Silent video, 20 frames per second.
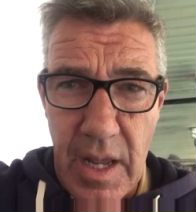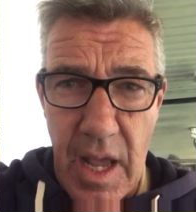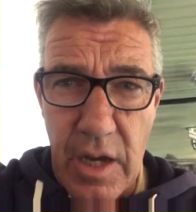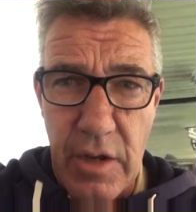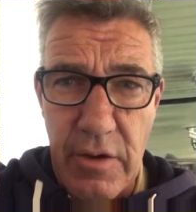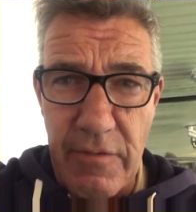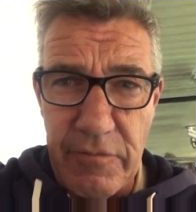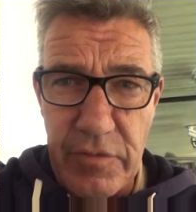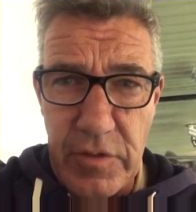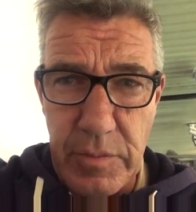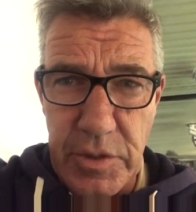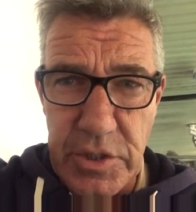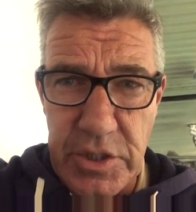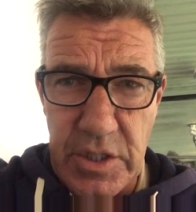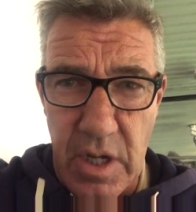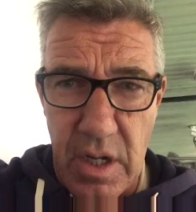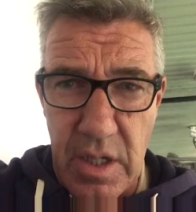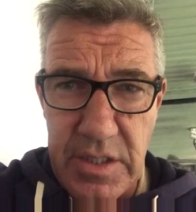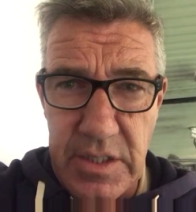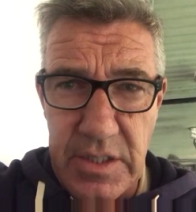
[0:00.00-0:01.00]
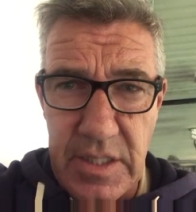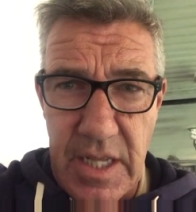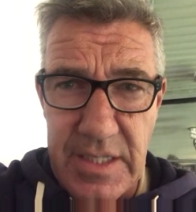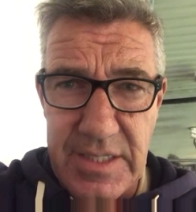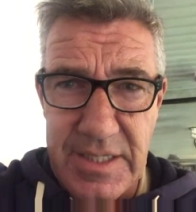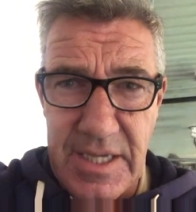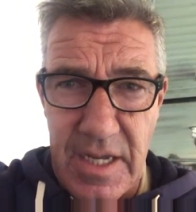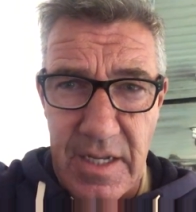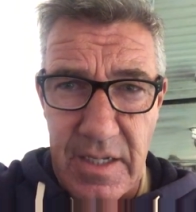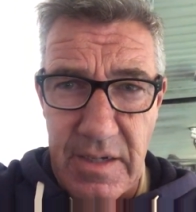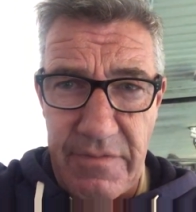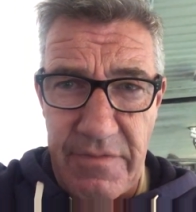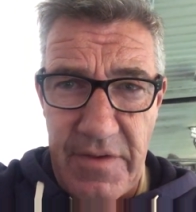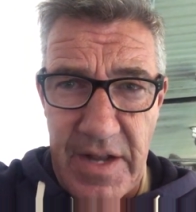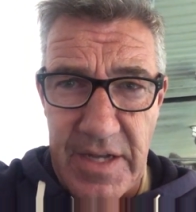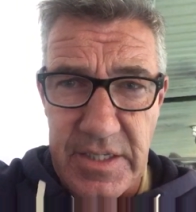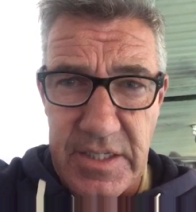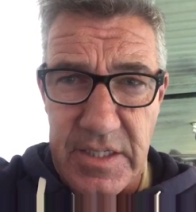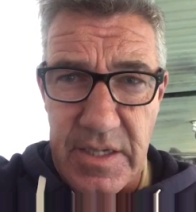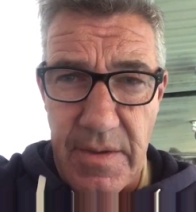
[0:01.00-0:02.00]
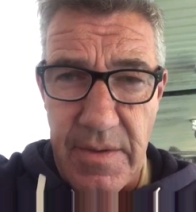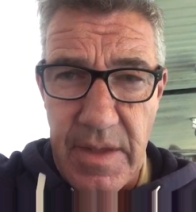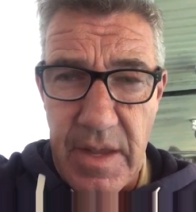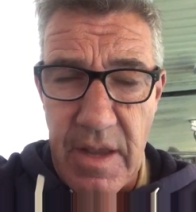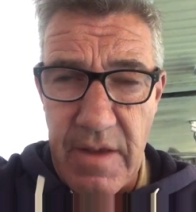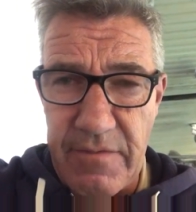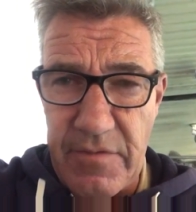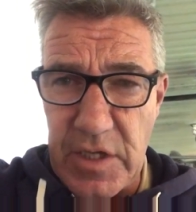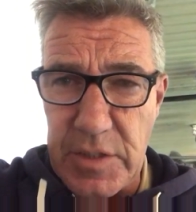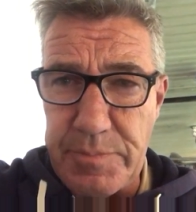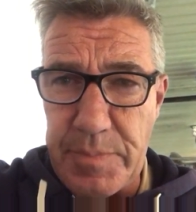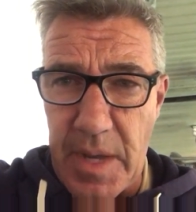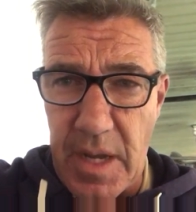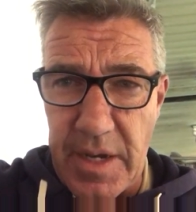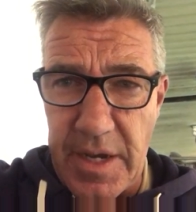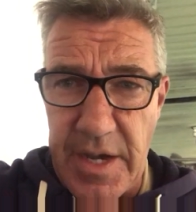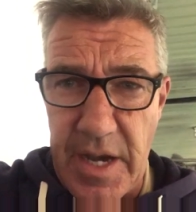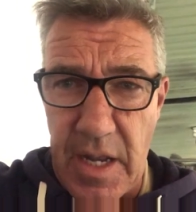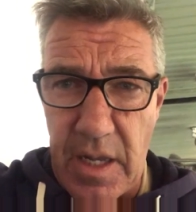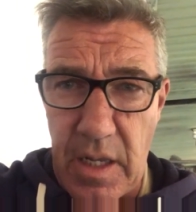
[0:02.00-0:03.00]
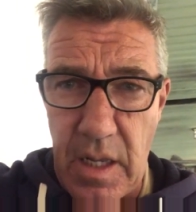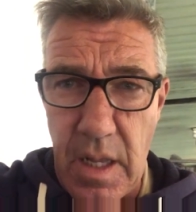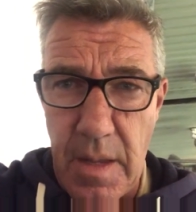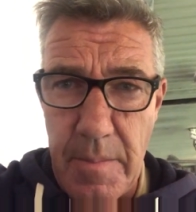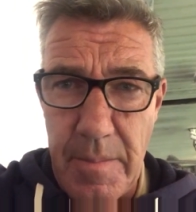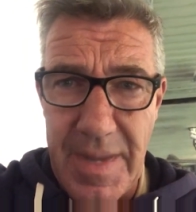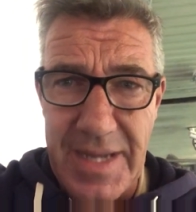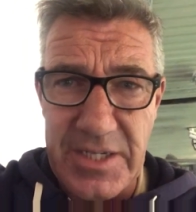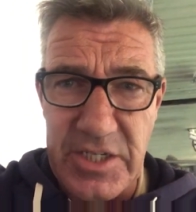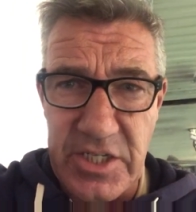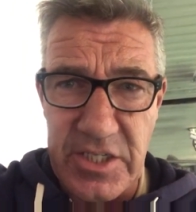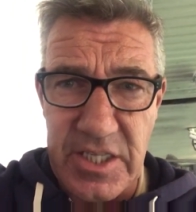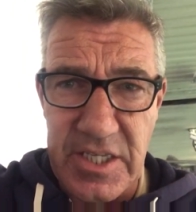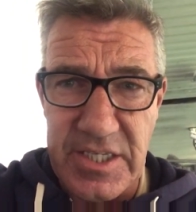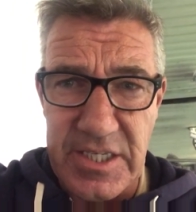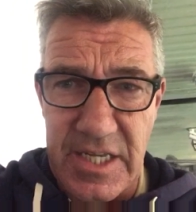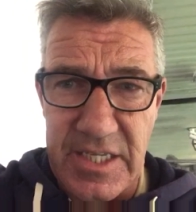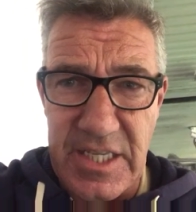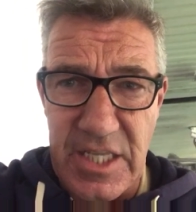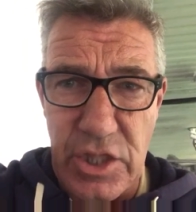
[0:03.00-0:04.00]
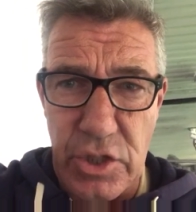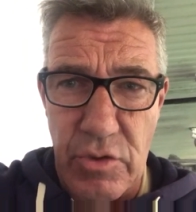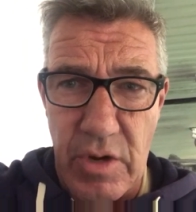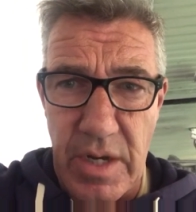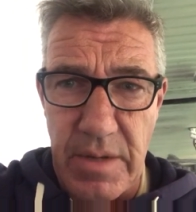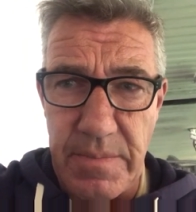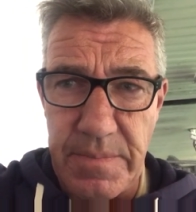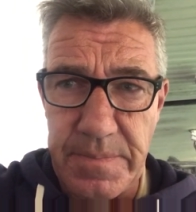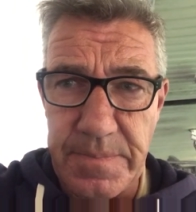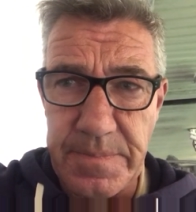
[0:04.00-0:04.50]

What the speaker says: A comfortable start to their title defence. It finished Burnley 0, Manchester City 3.